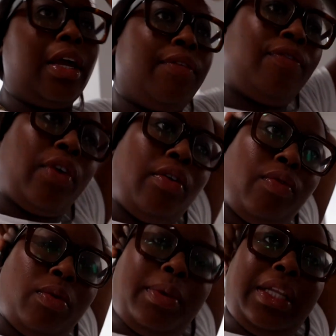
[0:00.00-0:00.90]
that front
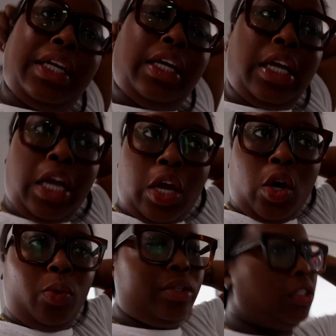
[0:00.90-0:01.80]
room clean,
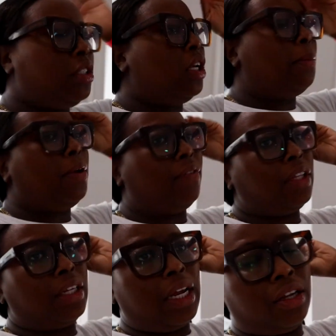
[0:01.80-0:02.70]
which it shouldn't be
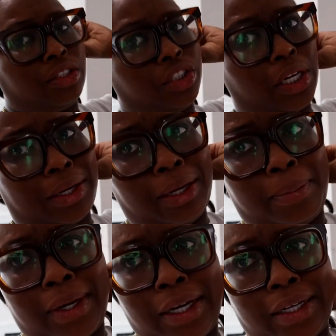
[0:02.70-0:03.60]
really that junky
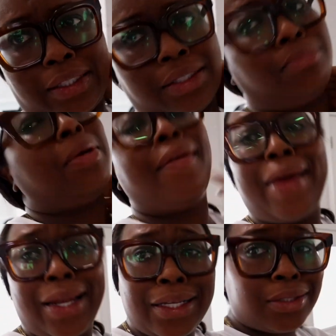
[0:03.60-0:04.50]
because, as a matter of
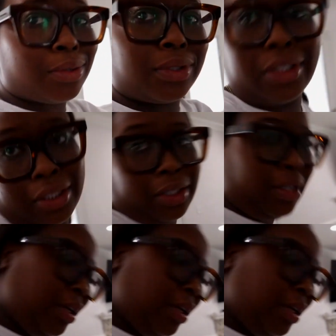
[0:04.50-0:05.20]
fact, let's go see.